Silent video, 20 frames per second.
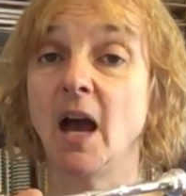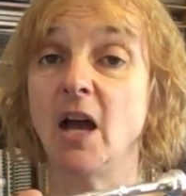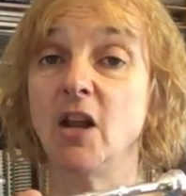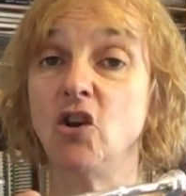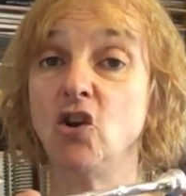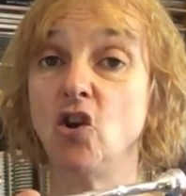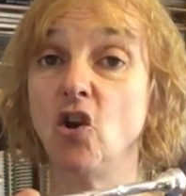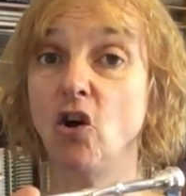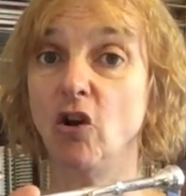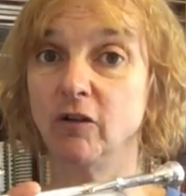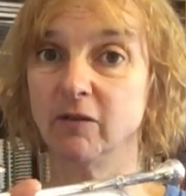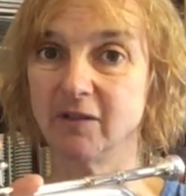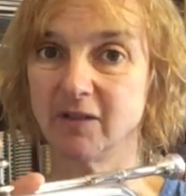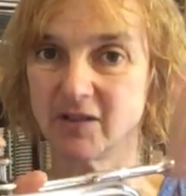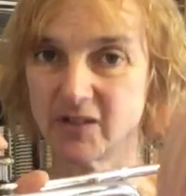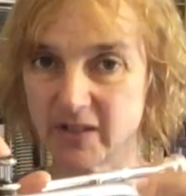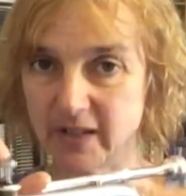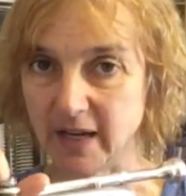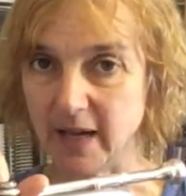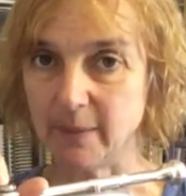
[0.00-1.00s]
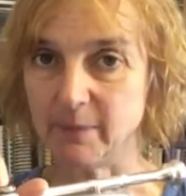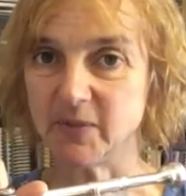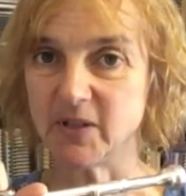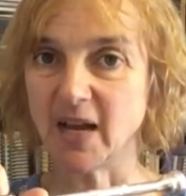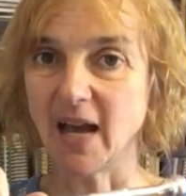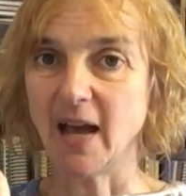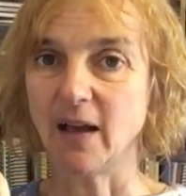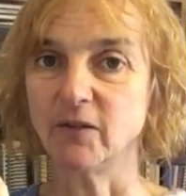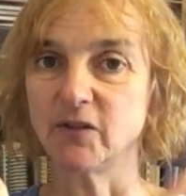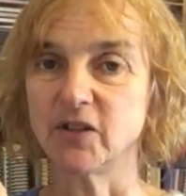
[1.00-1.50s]
and not slip
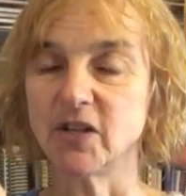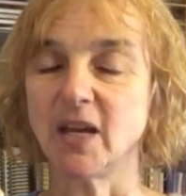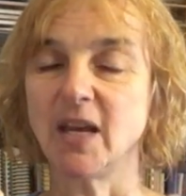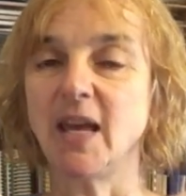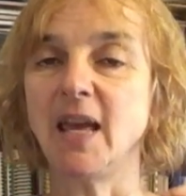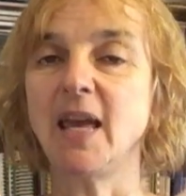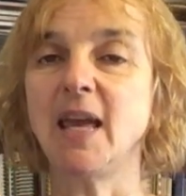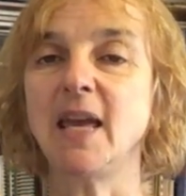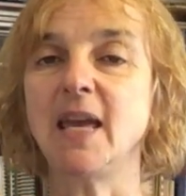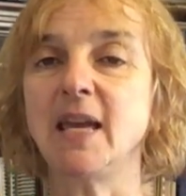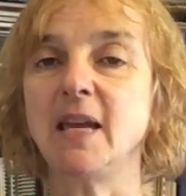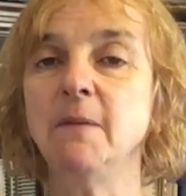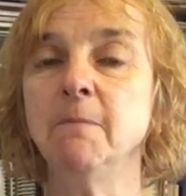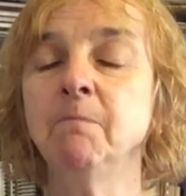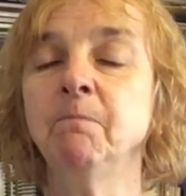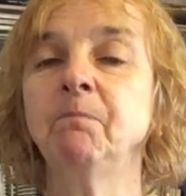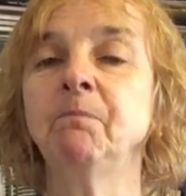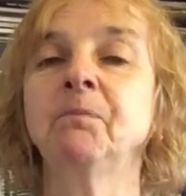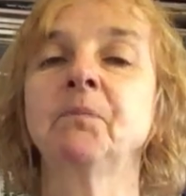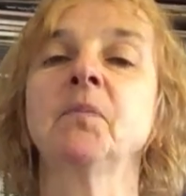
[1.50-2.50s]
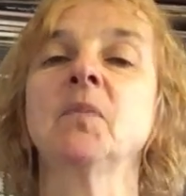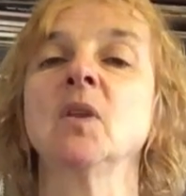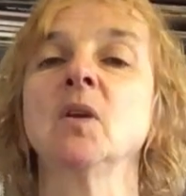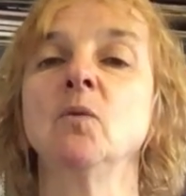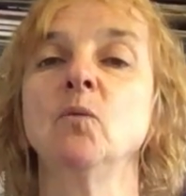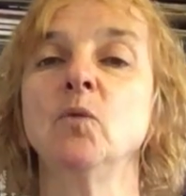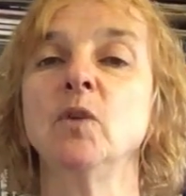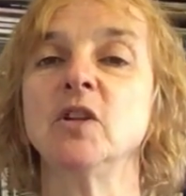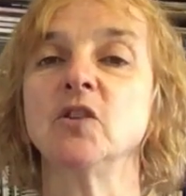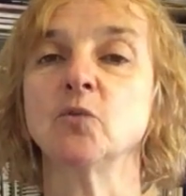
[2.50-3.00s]
down to E,
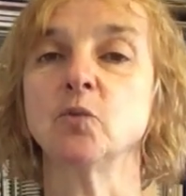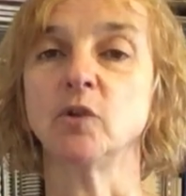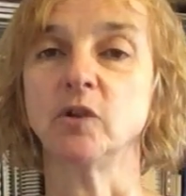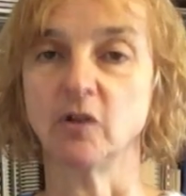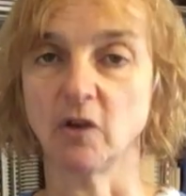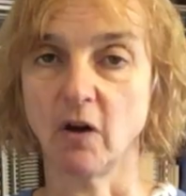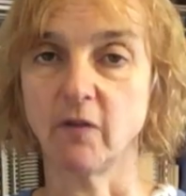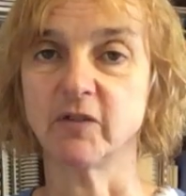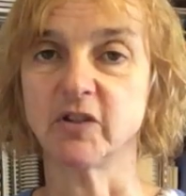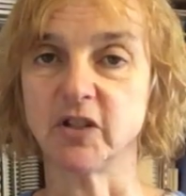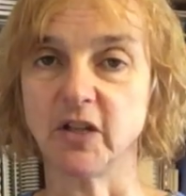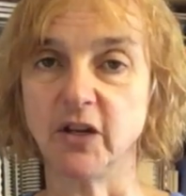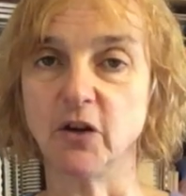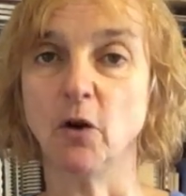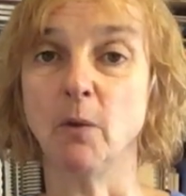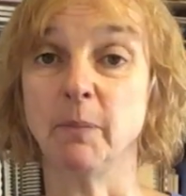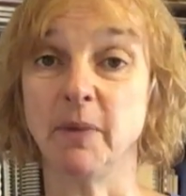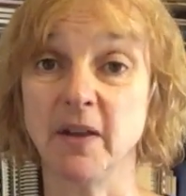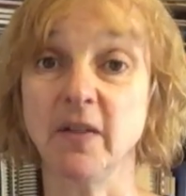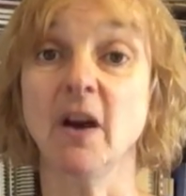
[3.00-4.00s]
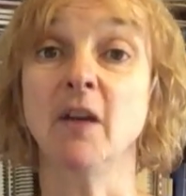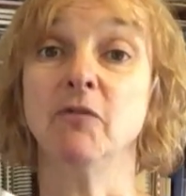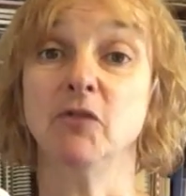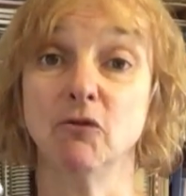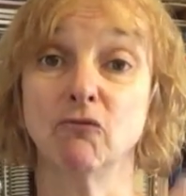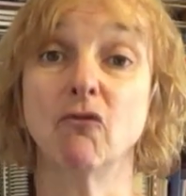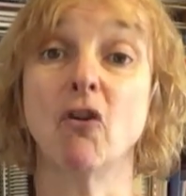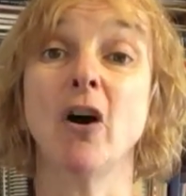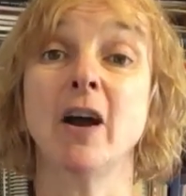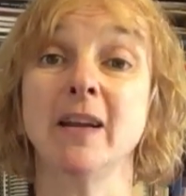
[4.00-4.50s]
which would obviously not be
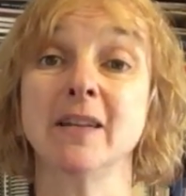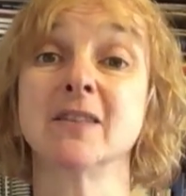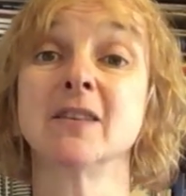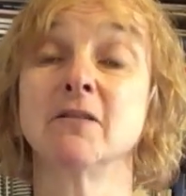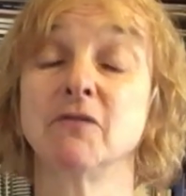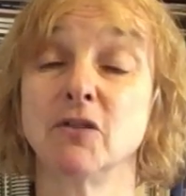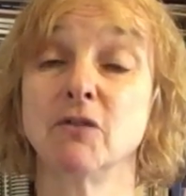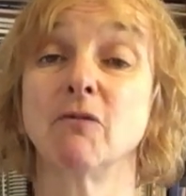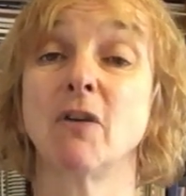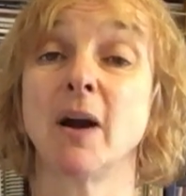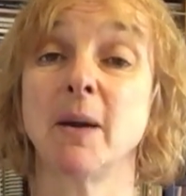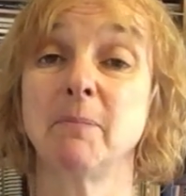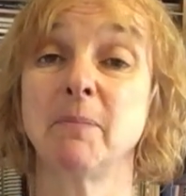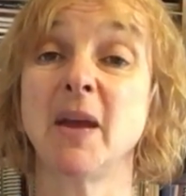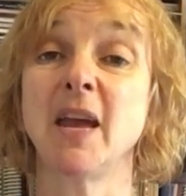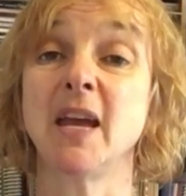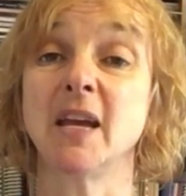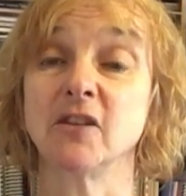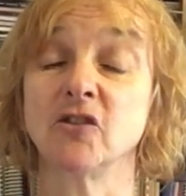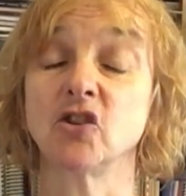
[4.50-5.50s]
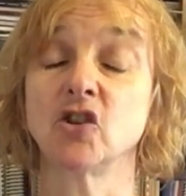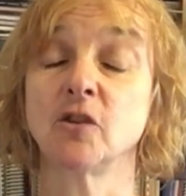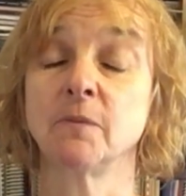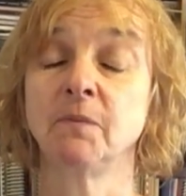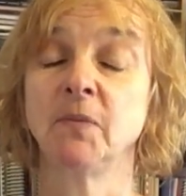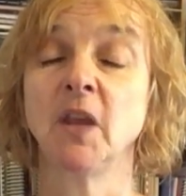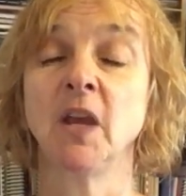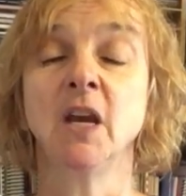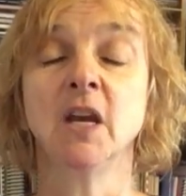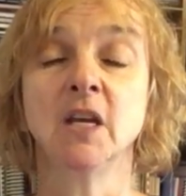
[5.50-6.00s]
the right pitch.
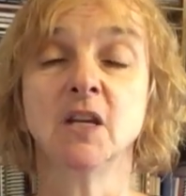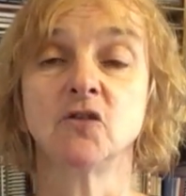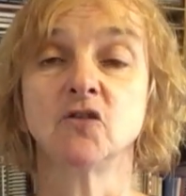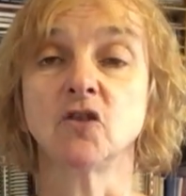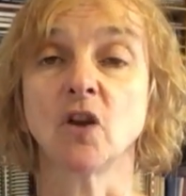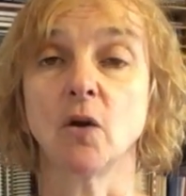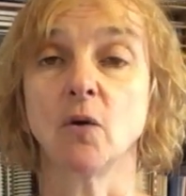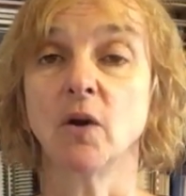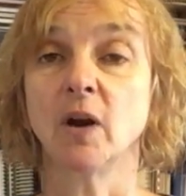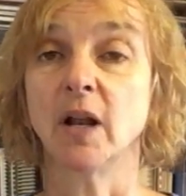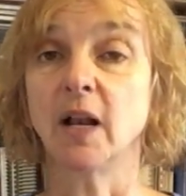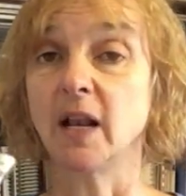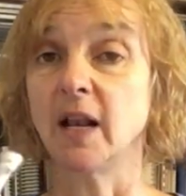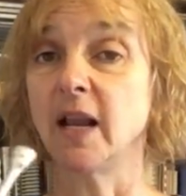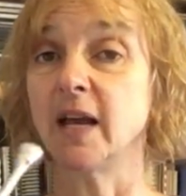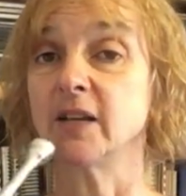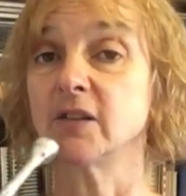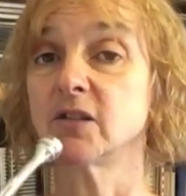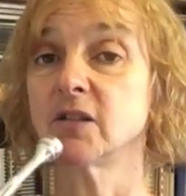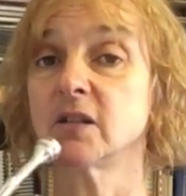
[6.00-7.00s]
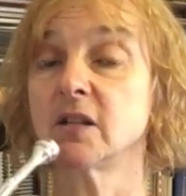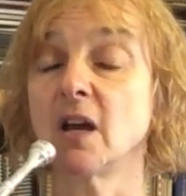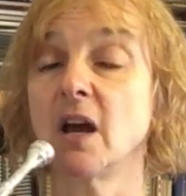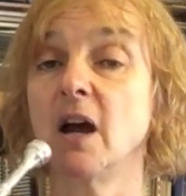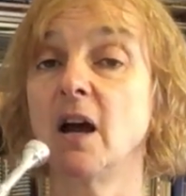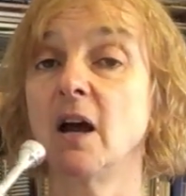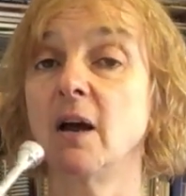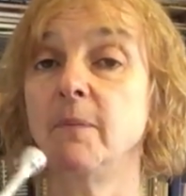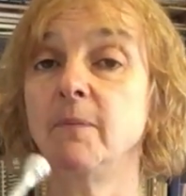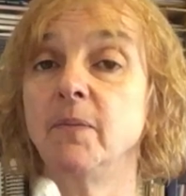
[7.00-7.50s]
So let's
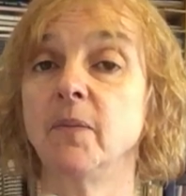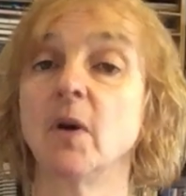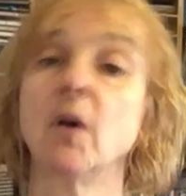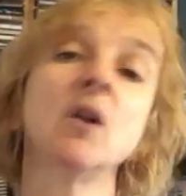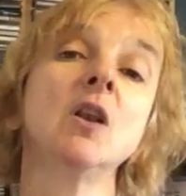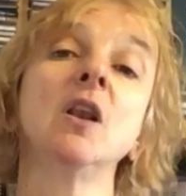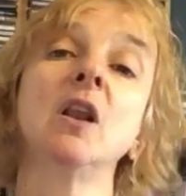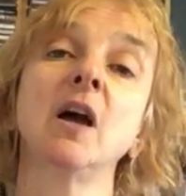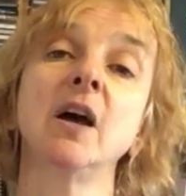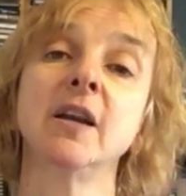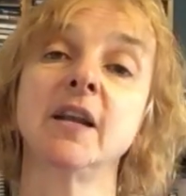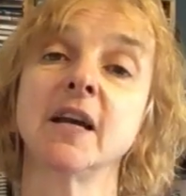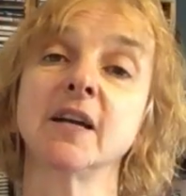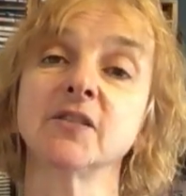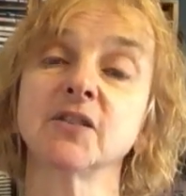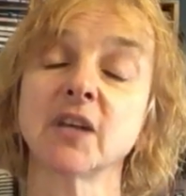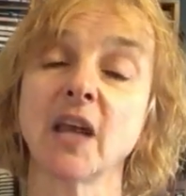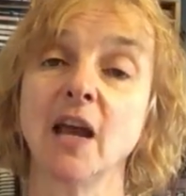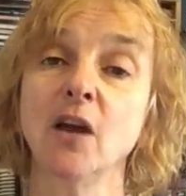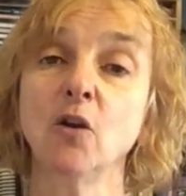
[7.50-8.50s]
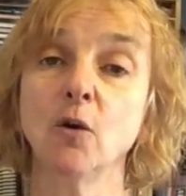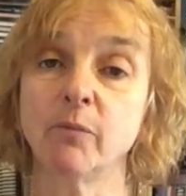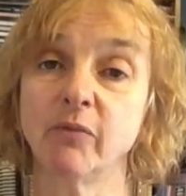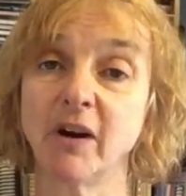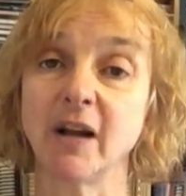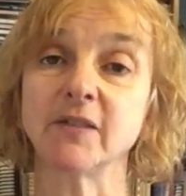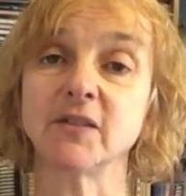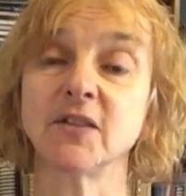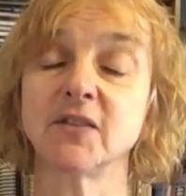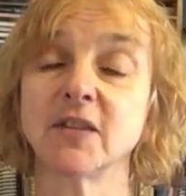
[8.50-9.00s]
learn our scale, or
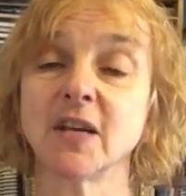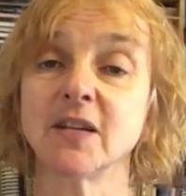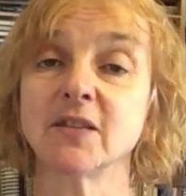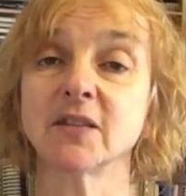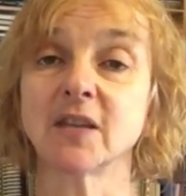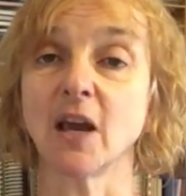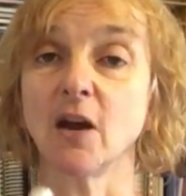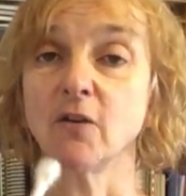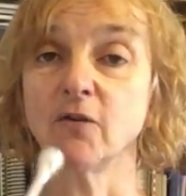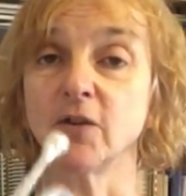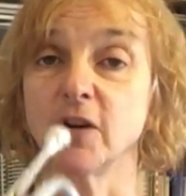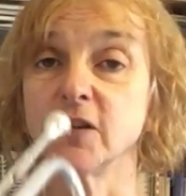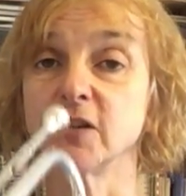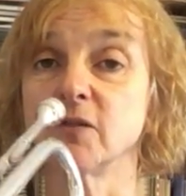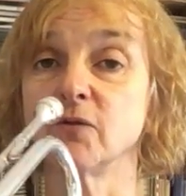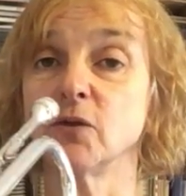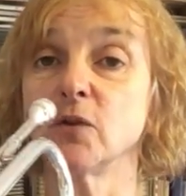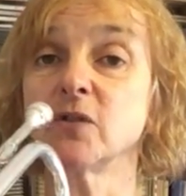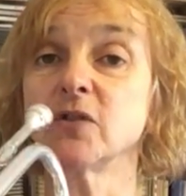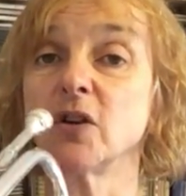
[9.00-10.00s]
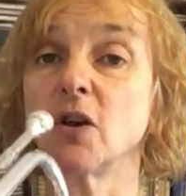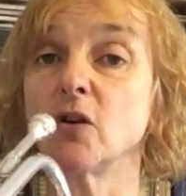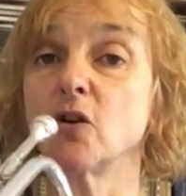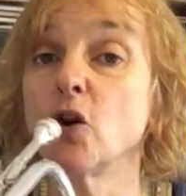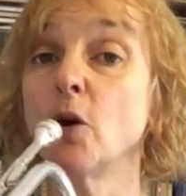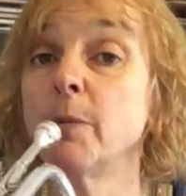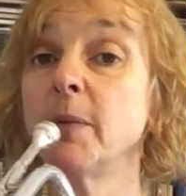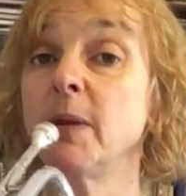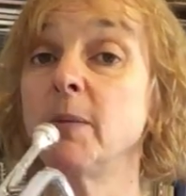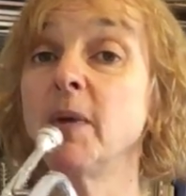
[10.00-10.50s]
practice our scale first of all. So
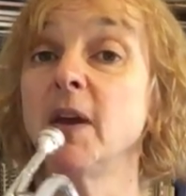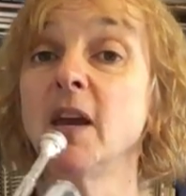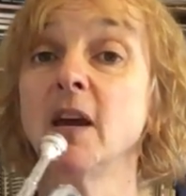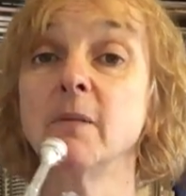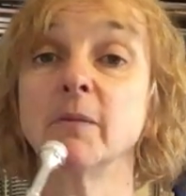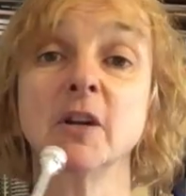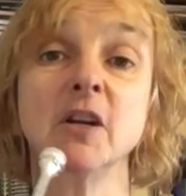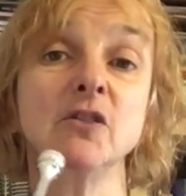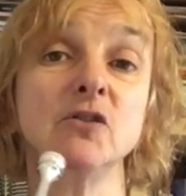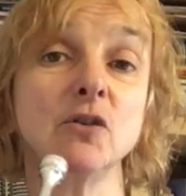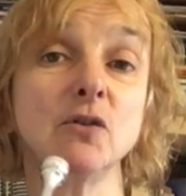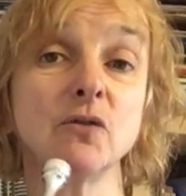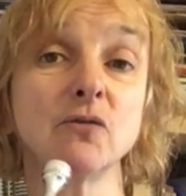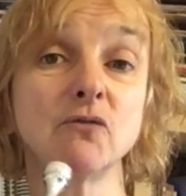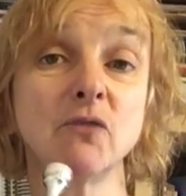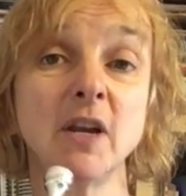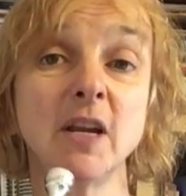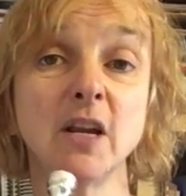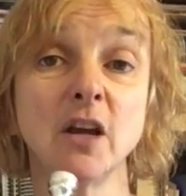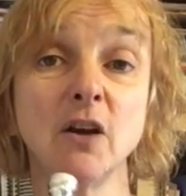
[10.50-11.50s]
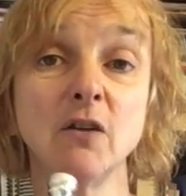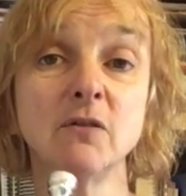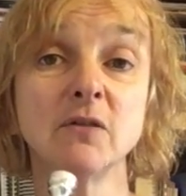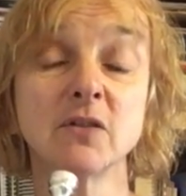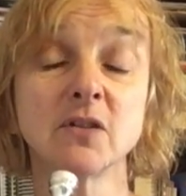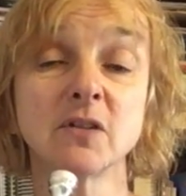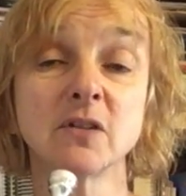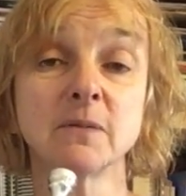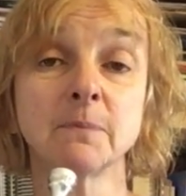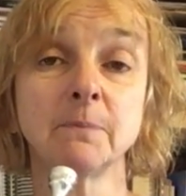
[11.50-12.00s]
copy me, I'm going to do 3
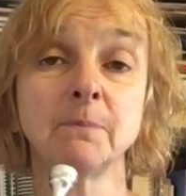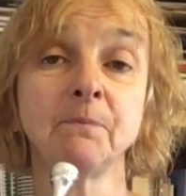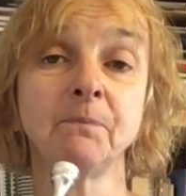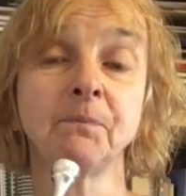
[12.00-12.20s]
notes,